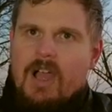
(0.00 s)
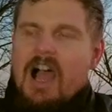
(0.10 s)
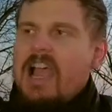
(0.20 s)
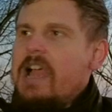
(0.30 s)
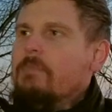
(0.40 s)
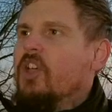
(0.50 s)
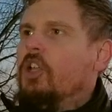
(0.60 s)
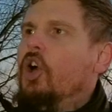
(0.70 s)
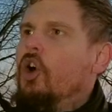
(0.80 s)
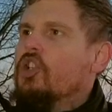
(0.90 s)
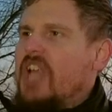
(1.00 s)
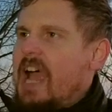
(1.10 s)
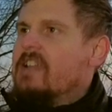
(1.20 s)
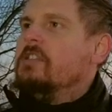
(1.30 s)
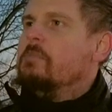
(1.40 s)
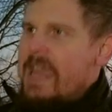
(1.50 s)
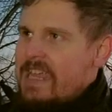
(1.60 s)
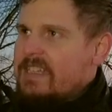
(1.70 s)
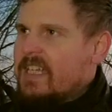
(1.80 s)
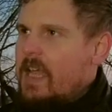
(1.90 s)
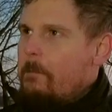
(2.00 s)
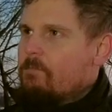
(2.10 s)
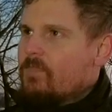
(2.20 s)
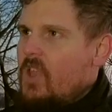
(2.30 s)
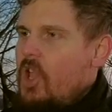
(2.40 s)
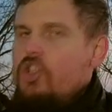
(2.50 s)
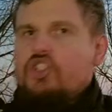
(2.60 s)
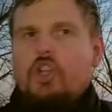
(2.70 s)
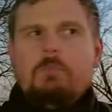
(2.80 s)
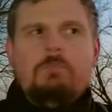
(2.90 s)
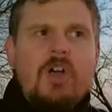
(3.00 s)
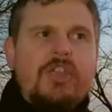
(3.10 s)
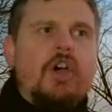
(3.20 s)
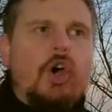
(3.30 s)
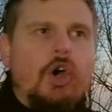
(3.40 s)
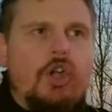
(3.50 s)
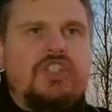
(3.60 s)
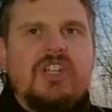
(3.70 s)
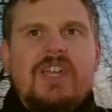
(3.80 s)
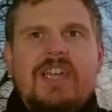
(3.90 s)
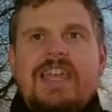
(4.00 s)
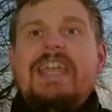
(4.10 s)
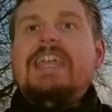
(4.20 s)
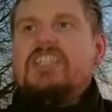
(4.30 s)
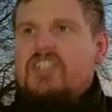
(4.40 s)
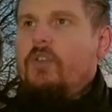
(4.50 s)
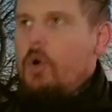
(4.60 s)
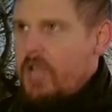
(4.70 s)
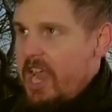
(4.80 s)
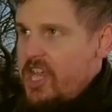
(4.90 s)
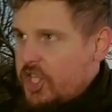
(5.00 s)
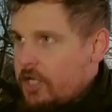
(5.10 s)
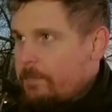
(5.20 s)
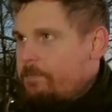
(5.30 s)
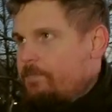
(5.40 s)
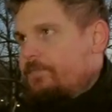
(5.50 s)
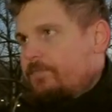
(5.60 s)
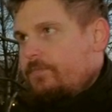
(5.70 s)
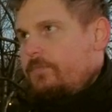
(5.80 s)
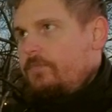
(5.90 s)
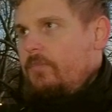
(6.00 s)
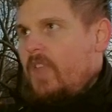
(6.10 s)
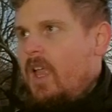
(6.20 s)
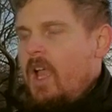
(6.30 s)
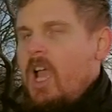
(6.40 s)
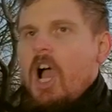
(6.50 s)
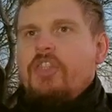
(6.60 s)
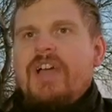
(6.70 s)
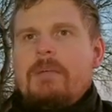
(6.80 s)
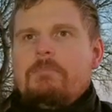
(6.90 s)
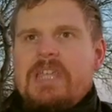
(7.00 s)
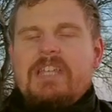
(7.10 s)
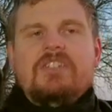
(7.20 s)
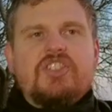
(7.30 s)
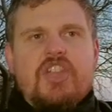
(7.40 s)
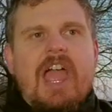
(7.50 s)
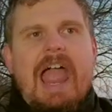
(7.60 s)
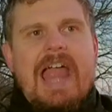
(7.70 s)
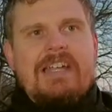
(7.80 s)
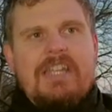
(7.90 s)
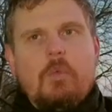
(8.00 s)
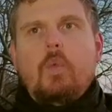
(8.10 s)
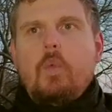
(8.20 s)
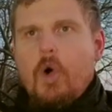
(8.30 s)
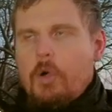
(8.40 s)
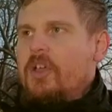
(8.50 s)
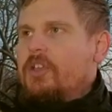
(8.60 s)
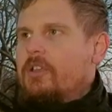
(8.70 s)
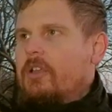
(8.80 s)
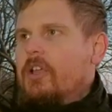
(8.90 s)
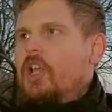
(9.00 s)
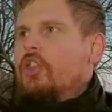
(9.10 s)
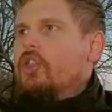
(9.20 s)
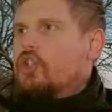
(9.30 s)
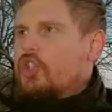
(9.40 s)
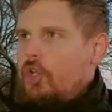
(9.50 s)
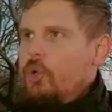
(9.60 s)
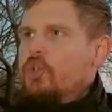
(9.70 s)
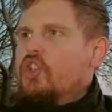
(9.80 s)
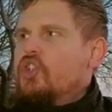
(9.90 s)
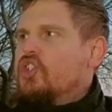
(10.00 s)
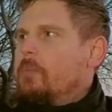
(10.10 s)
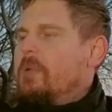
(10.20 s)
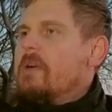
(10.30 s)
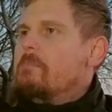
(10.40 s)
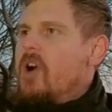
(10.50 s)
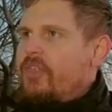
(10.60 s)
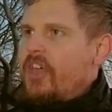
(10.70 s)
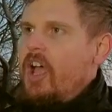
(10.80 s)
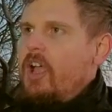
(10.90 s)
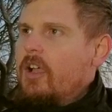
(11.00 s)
I am the Lord's handmaid." So motherhood is a vocation. And that means that any woman that chooses to be a mother